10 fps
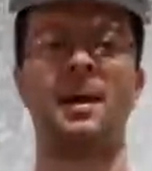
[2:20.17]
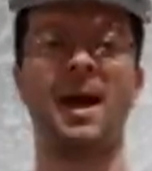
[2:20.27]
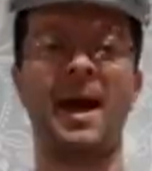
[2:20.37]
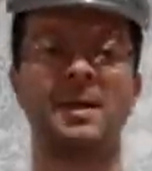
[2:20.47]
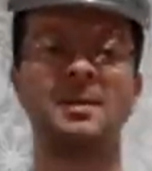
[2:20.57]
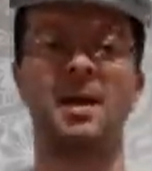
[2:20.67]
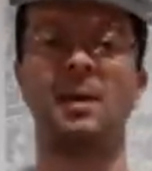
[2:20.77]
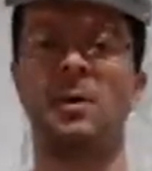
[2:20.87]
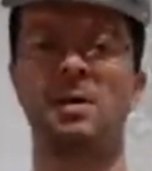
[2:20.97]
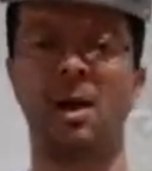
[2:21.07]
And he
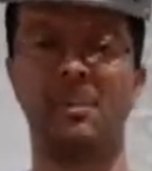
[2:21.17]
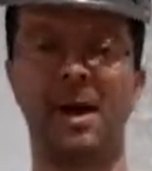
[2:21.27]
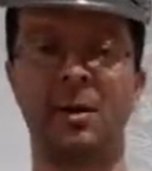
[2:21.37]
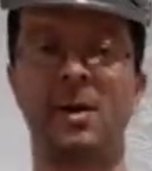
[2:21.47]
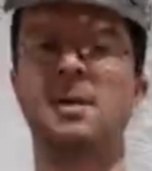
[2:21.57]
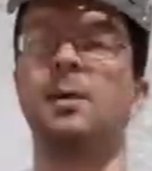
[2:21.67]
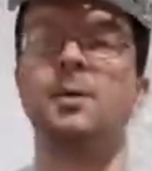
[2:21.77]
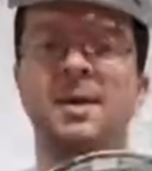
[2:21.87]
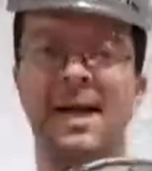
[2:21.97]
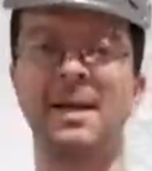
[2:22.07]
would come out and he
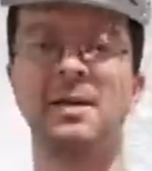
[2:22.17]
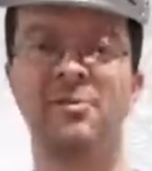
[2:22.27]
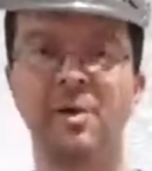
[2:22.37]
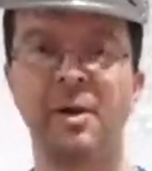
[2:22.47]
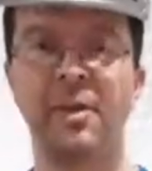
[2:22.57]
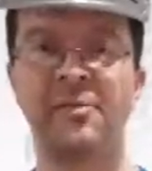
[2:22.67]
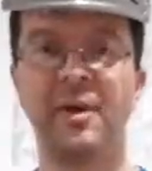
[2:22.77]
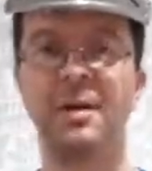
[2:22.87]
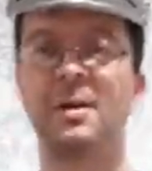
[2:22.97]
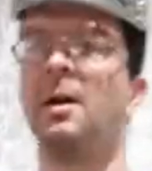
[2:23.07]
would stand in front of the
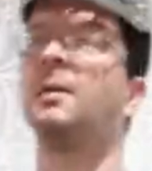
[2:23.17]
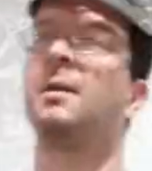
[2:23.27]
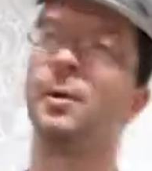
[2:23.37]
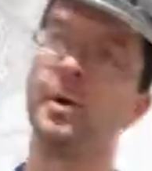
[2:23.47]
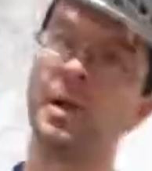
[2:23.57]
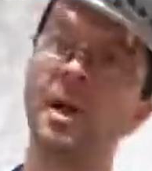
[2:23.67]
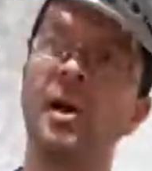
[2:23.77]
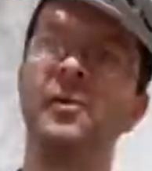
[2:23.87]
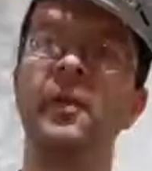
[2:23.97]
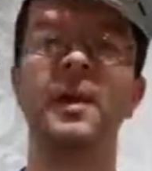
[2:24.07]
Philistines, he would look
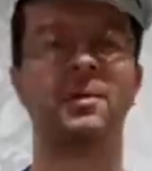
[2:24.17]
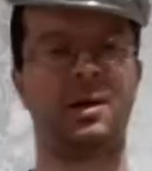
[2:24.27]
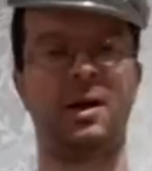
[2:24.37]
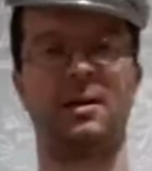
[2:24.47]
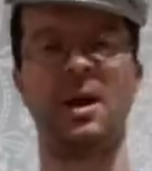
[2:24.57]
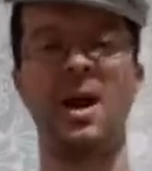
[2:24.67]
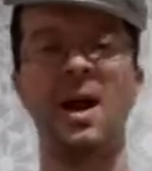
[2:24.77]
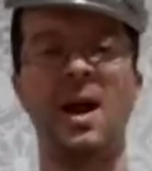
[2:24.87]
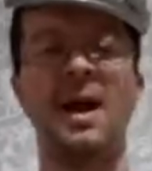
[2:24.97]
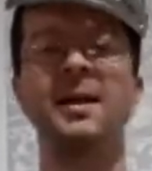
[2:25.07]
over at the Israelites,
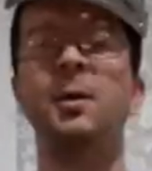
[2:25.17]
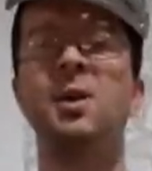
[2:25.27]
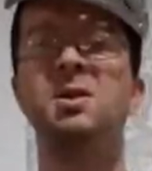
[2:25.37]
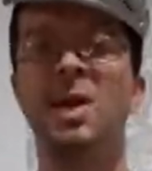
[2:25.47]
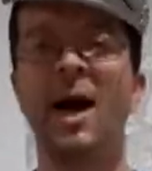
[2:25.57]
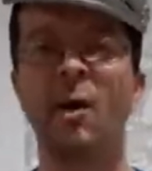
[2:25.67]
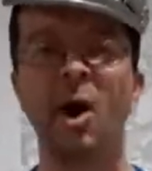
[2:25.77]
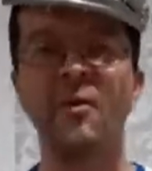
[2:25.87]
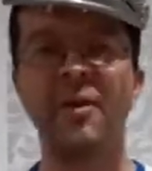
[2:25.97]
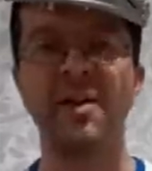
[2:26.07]
and he would shout
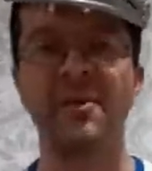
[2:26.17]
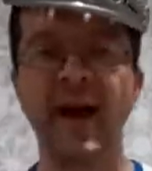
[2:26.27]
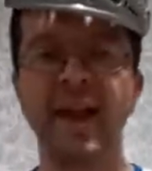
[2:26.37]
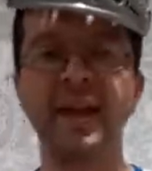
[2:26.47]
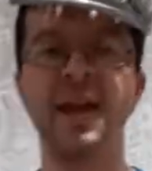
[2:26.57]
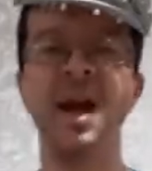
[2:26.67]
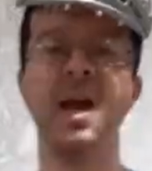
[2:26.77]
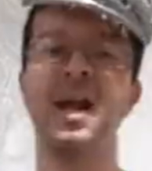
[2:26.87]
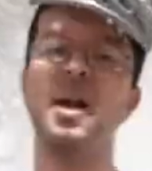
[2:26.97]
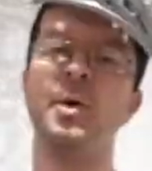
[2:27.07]
over the valley.
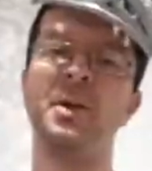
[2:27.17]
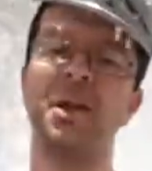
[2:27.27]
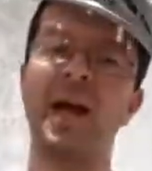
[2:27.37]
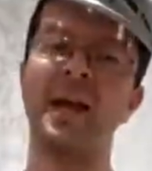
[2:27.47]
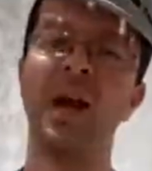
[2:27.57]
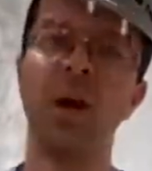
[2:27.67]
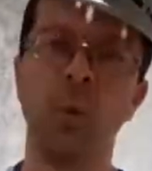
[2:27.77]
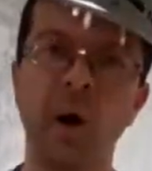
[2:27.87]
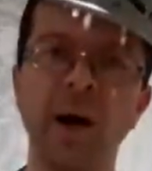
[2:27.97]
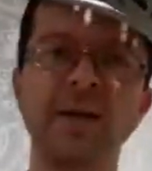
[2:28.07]
He would say,
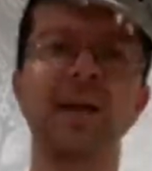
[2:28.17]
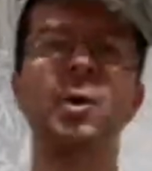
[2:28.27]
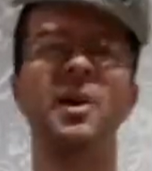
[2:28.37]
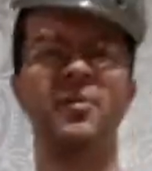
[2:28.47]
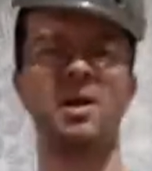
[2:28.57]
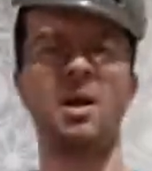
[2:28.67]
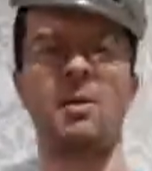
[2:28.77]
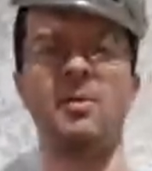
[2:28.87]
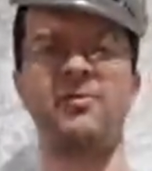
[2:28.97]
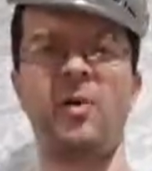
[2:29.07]
Why do you even come
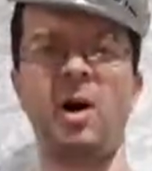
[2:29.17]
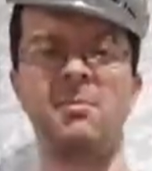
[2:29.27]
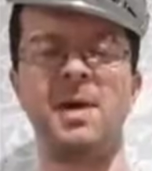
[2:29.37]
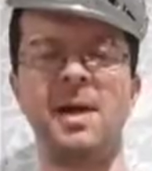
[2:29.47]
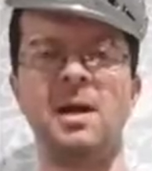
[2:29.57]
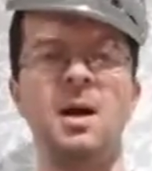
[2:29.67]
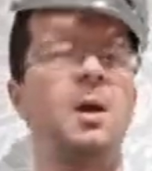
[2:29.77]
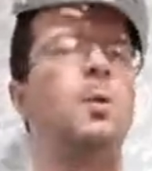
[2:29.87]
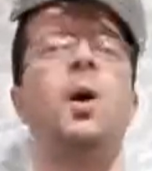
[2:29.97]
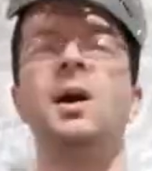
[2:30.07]
and fight me?
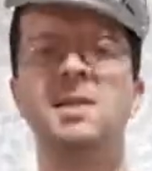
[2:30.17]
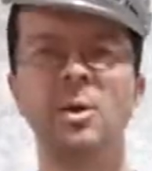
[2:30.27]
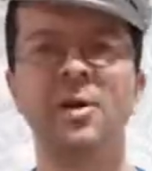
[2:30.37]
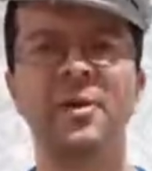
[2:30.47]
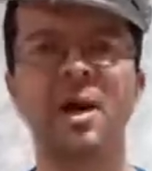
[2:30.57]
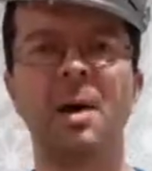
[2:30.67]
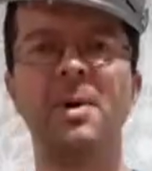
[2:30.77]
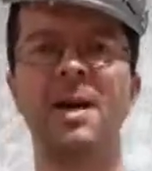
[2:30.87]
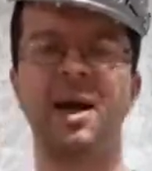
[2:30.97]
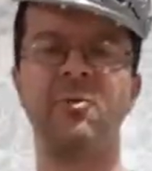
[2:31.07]
Why do you even come
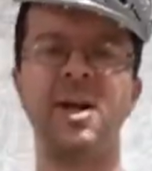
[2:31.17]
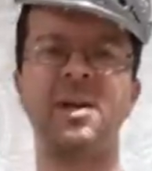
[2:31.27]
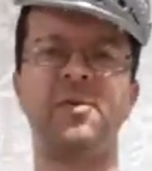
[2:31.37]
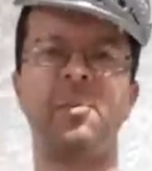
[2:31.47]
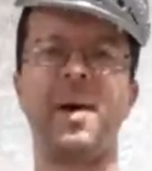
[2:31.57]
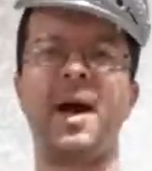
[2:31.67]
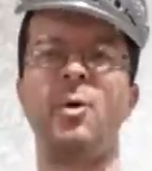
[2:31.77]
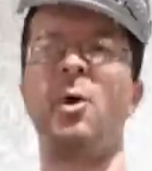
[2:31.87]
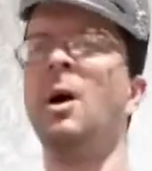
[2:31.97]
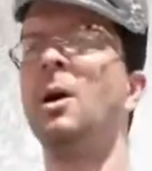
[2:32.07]
and get ready for
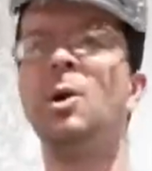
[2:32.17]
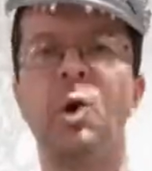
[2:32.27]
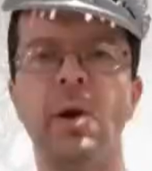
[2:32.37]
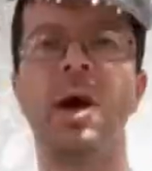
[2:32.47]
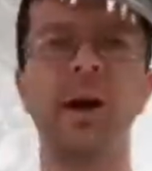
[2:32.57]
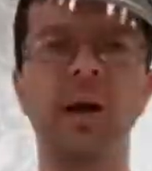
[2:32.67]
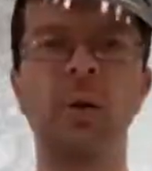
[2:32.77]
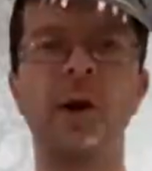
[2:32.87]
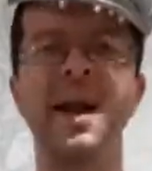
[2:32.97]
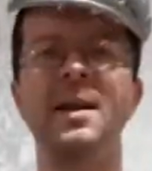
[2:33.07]
battle? You're not going to
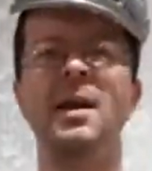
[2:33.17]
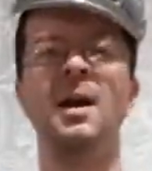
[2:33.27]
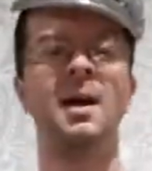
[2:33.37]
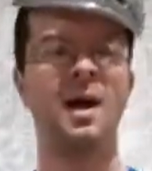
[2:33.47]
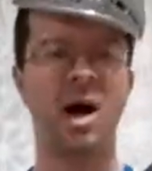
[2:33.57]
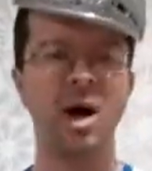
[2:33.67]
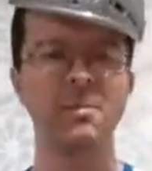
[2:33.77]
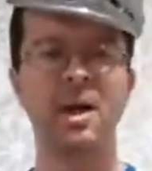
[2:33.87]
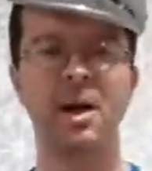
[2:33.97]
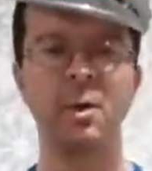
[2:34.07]
win.
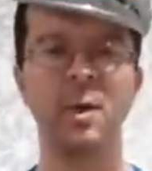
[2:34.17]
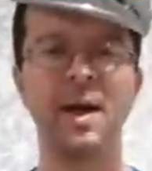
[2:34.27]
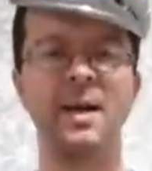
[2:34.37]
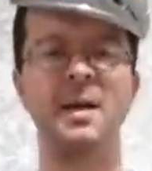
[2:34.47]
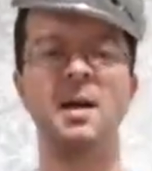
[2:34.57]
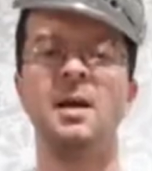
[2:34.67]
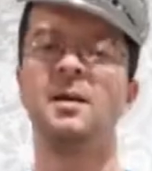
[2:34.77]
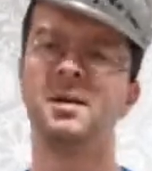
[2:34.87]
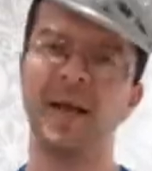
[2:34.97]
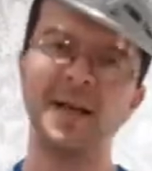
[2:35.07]
I'm going to win.
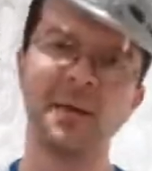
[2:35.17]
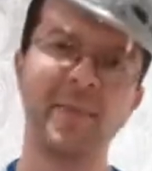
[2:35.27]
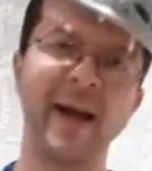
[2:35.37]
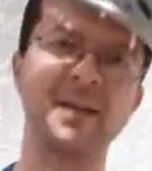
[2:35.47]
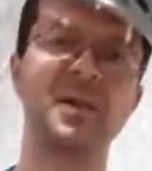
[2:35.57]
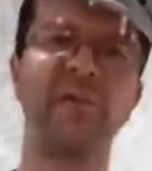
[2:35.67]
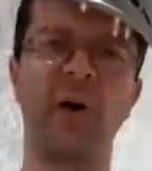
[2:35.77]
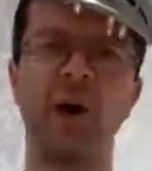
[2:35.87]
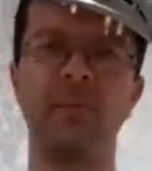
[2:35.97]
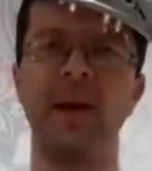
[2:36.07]
Send a man to
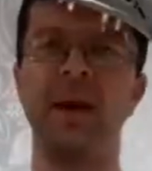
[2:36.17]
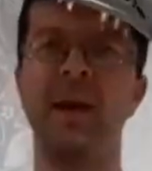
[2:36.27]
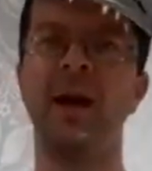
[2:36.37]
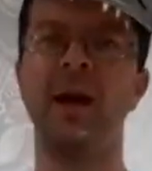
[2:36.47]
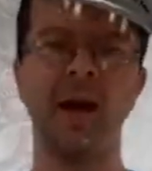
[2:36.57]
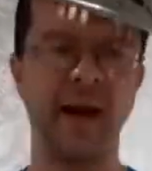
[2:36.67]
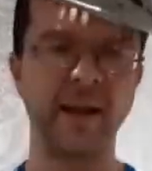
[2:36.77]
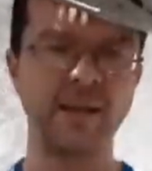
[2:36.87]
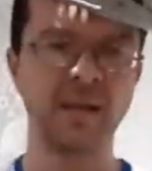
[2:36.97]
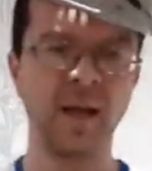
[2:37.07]
fight me,
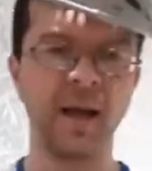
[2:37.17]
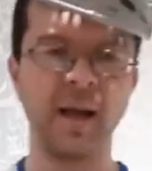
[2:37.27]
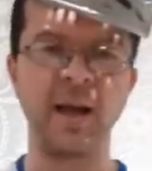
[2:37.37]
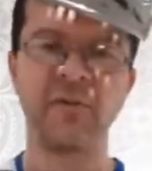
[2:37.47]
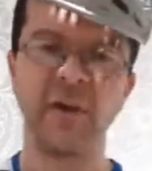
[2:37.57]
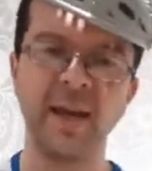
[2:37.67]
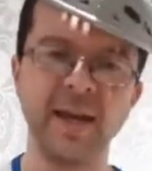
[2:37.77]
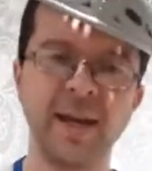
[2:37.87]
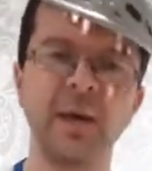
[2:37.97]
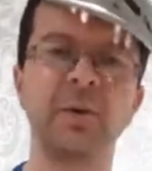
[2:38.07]
and if he
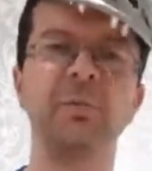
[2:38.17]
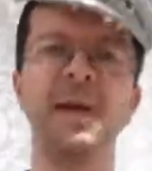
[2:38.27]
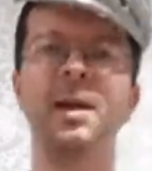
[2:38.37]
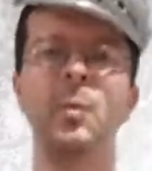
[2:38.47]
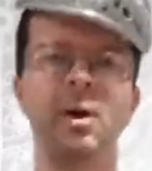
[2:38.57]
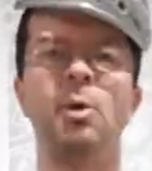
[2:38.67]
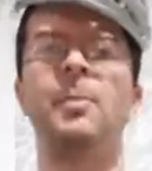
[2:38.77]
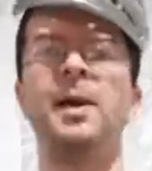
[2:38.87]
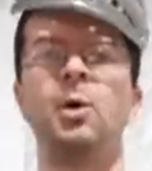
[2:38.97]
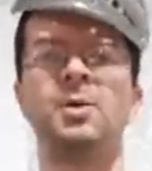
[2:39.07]
kills me, we will be
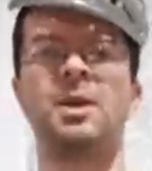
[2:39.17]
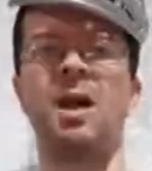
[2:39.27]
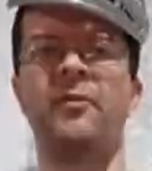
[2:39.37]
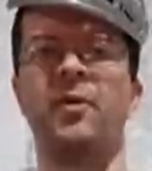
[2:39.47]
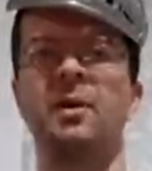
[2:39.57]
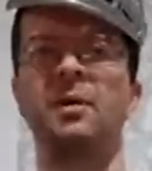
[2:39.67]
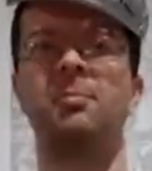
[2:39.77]
your servants.